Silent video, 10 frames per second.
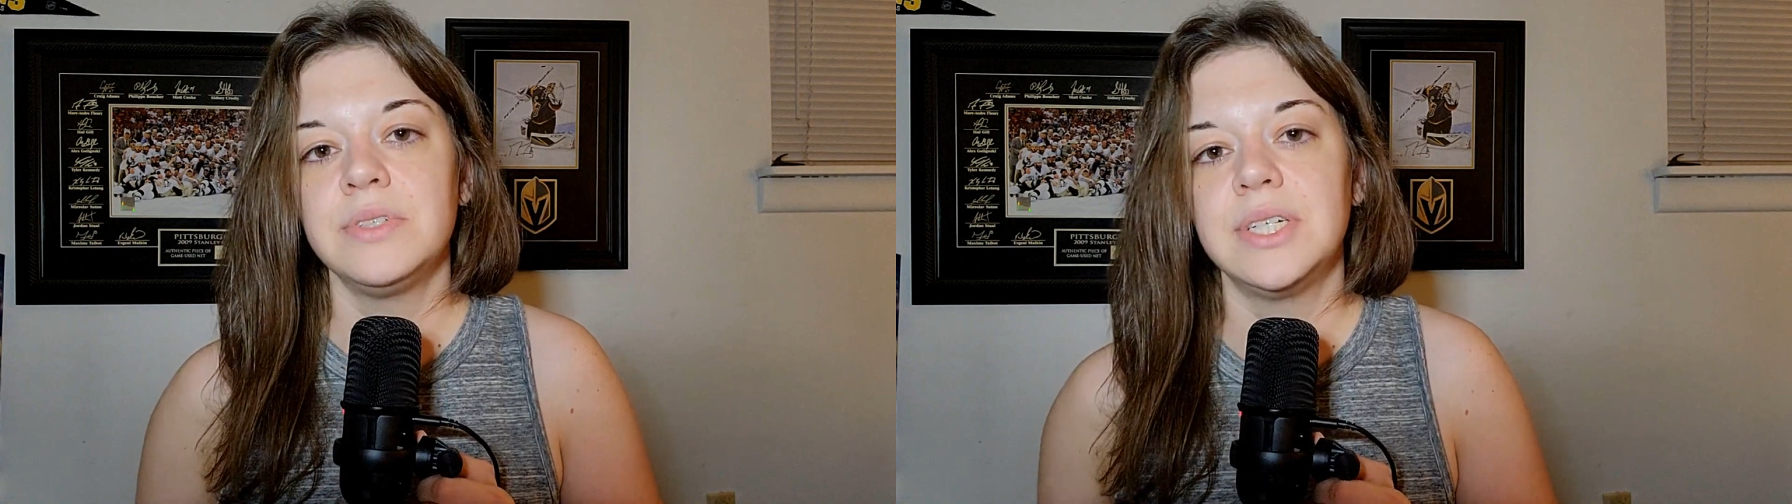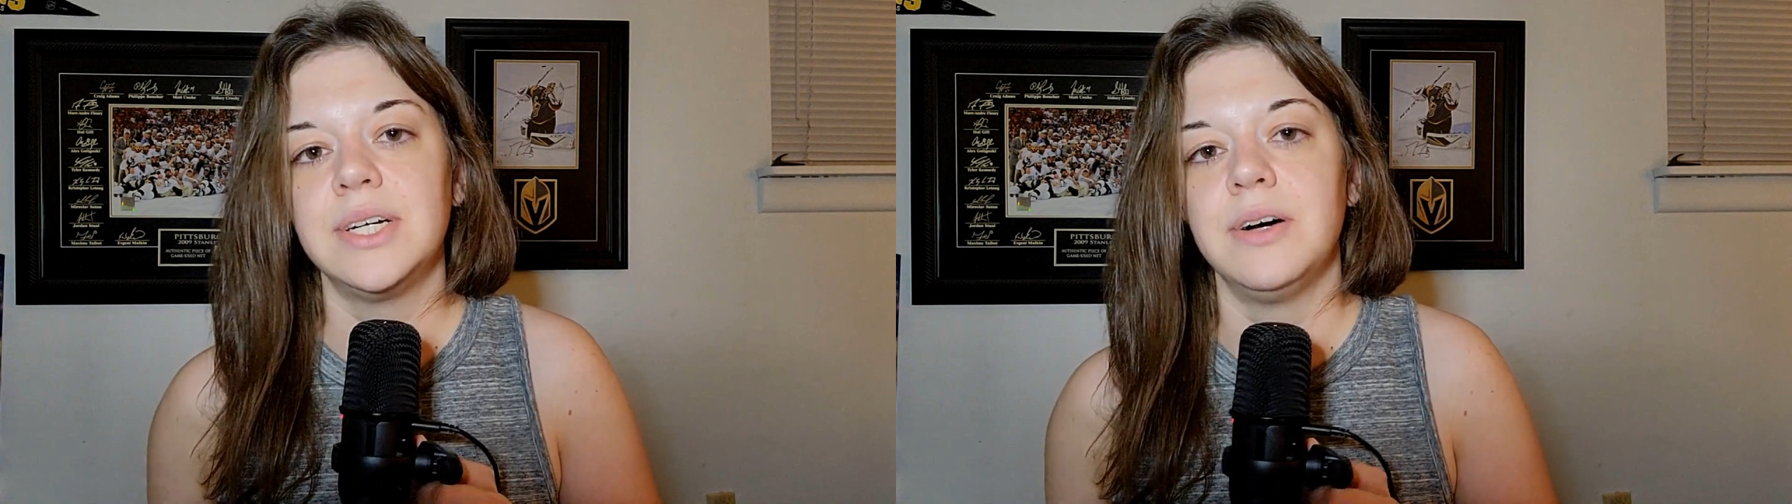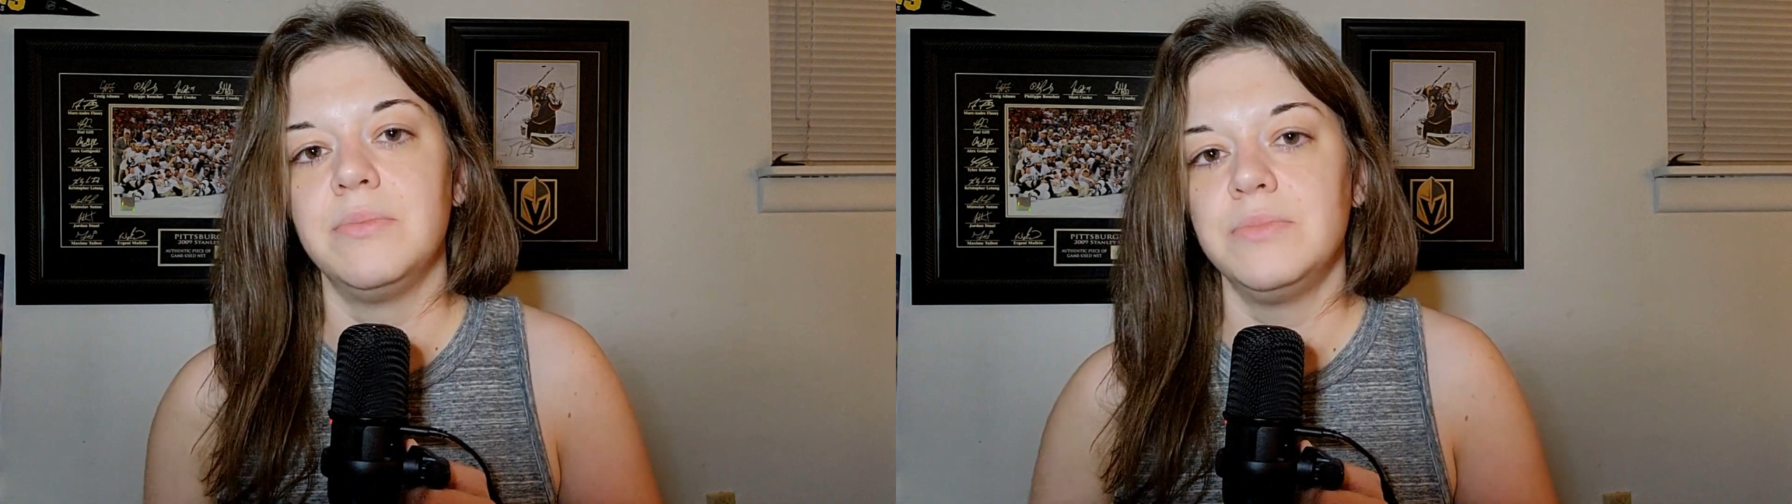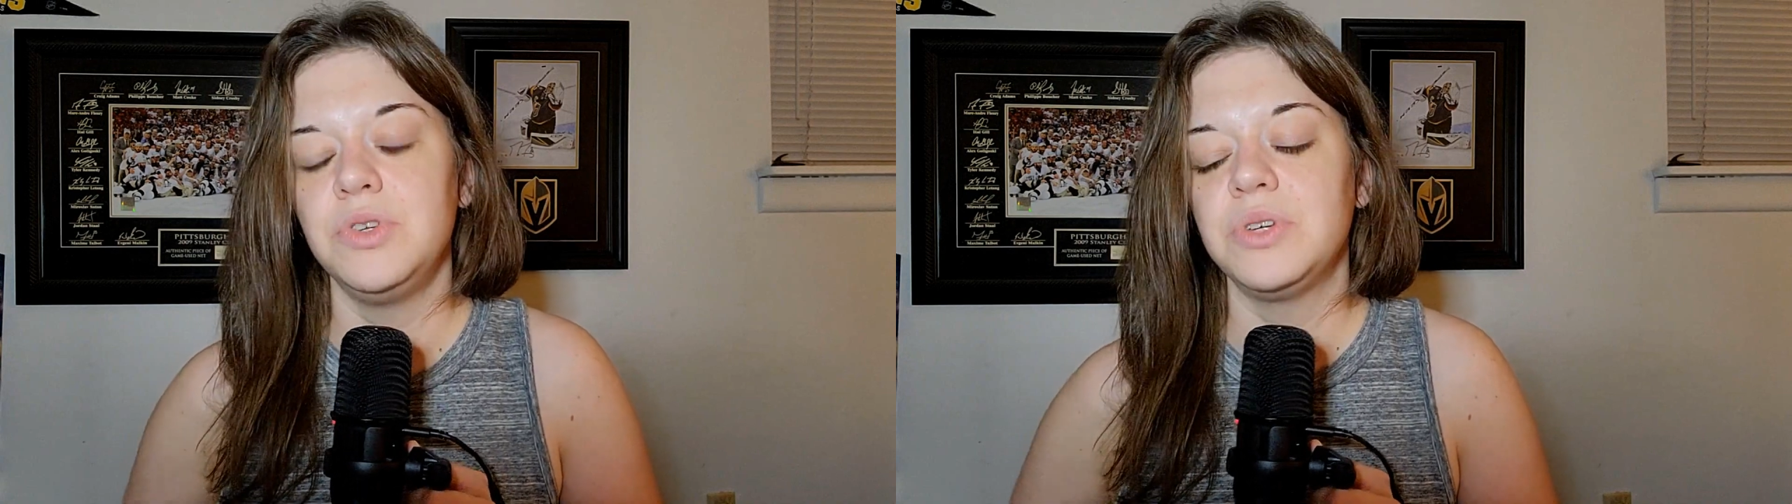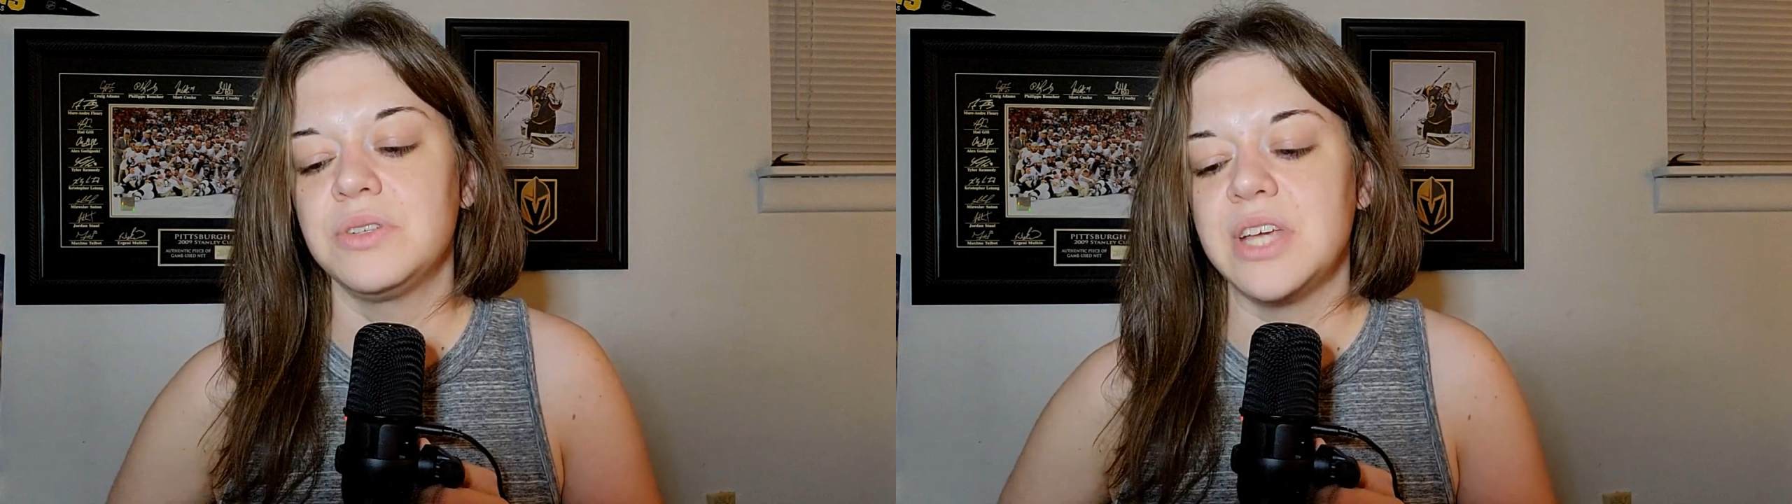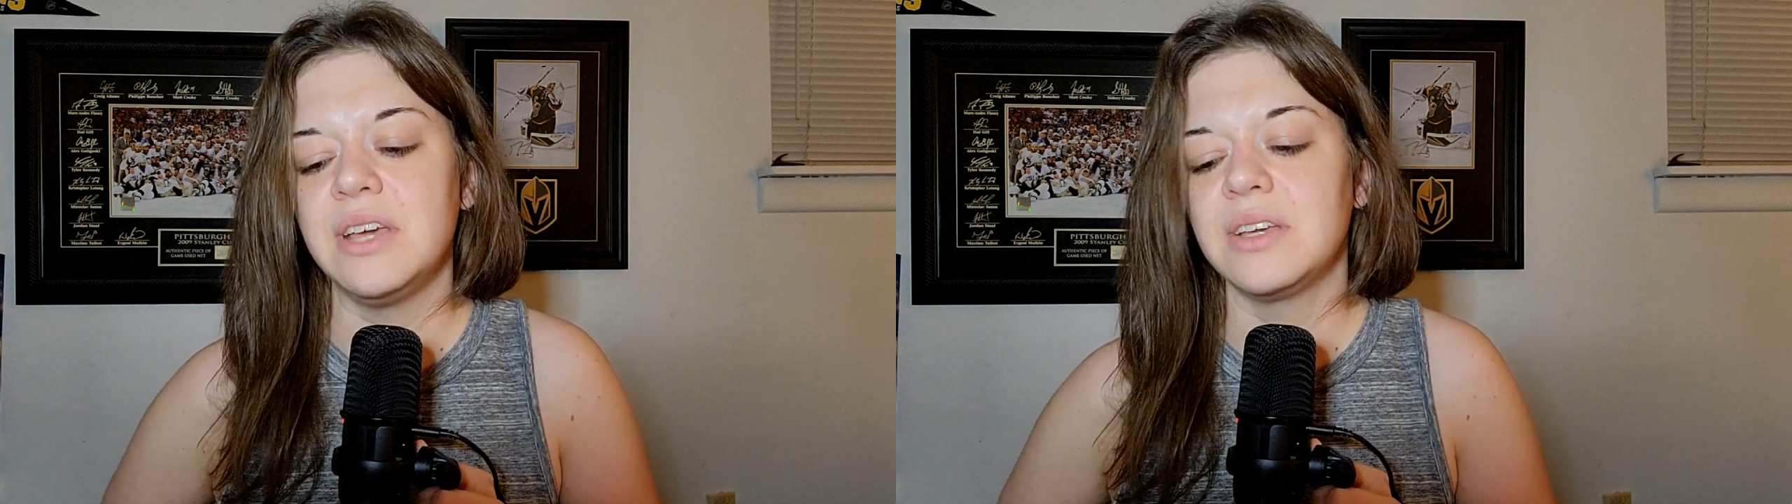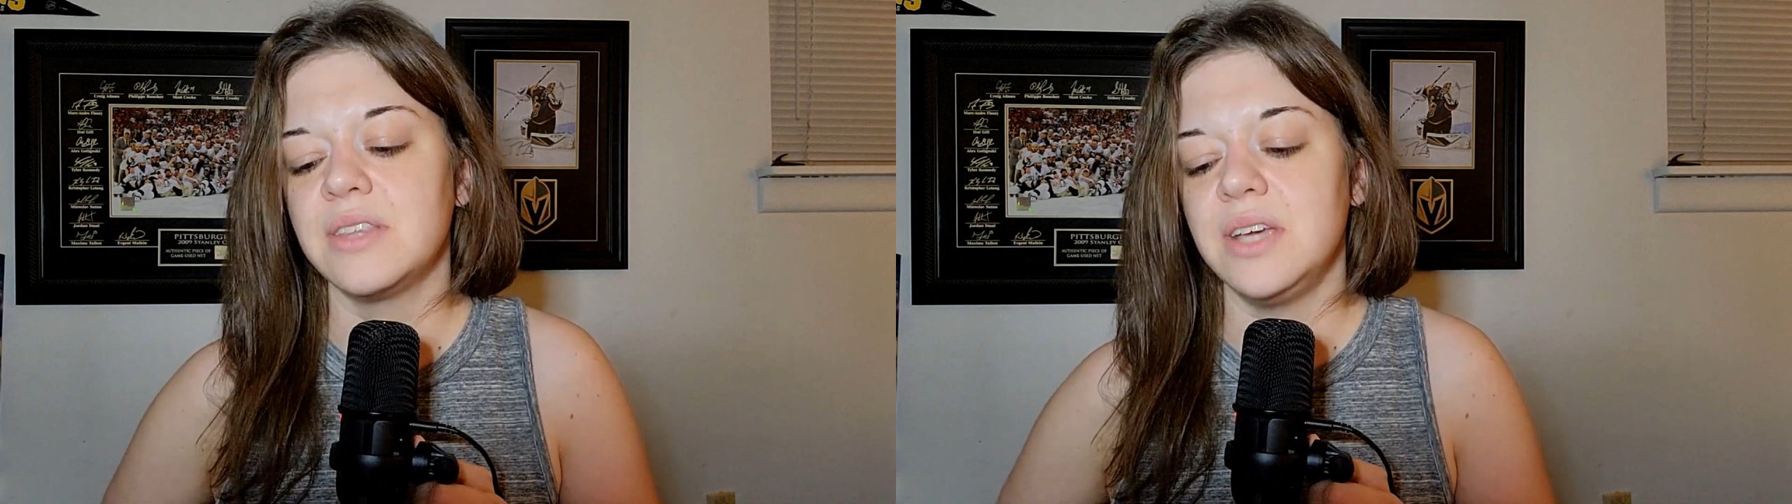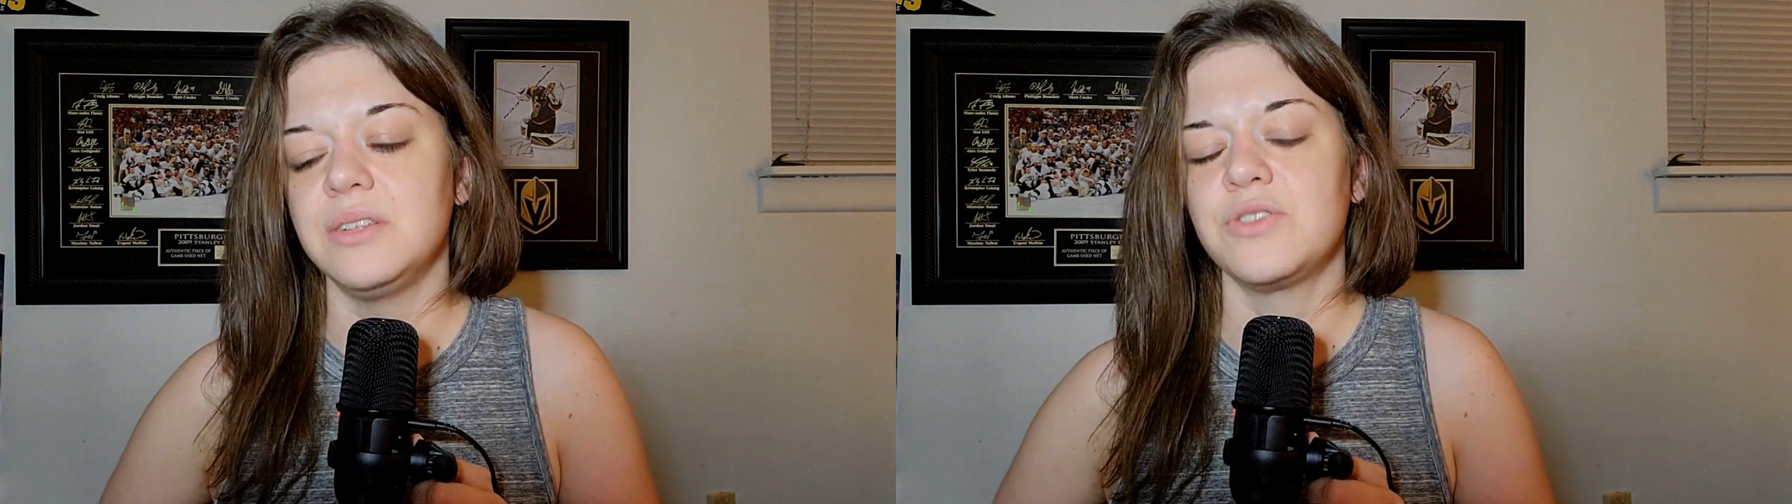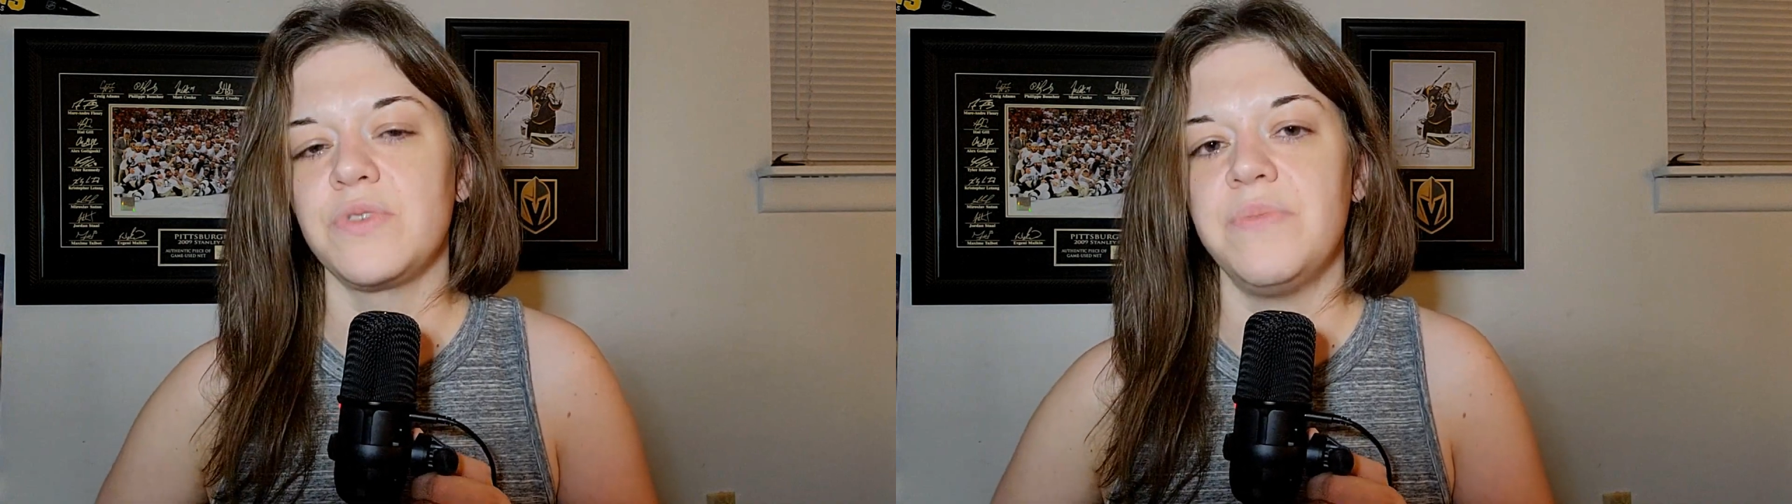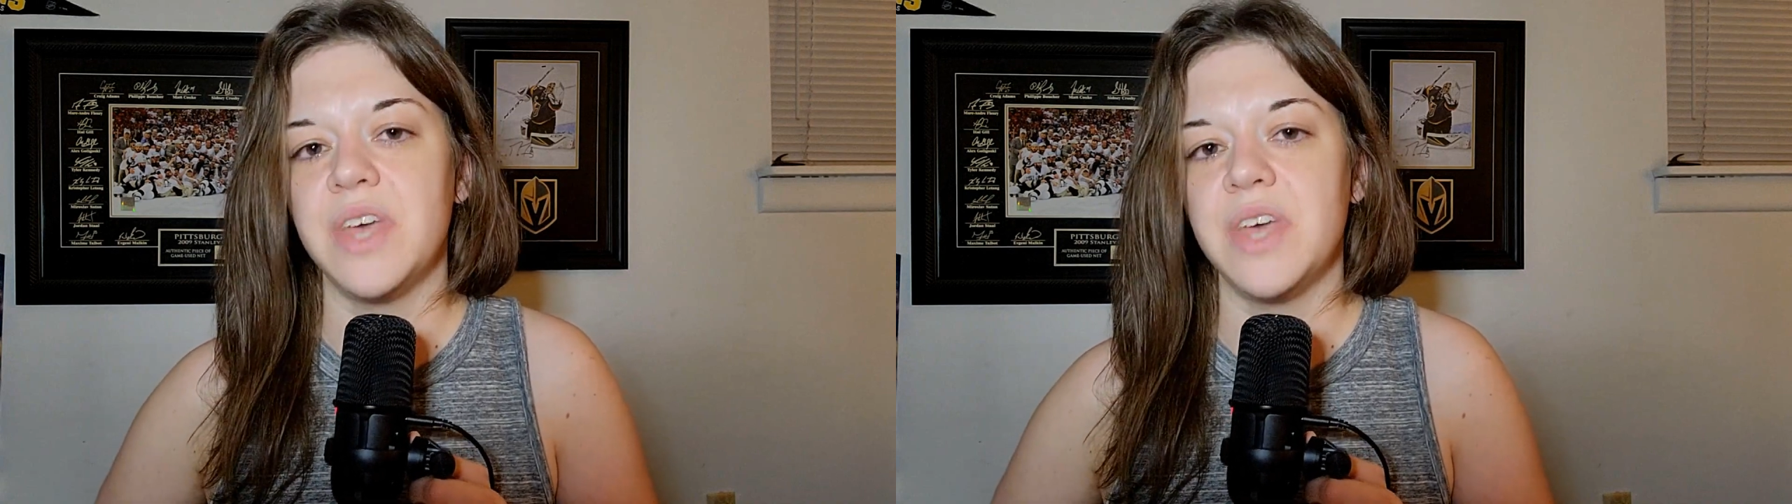You can take things from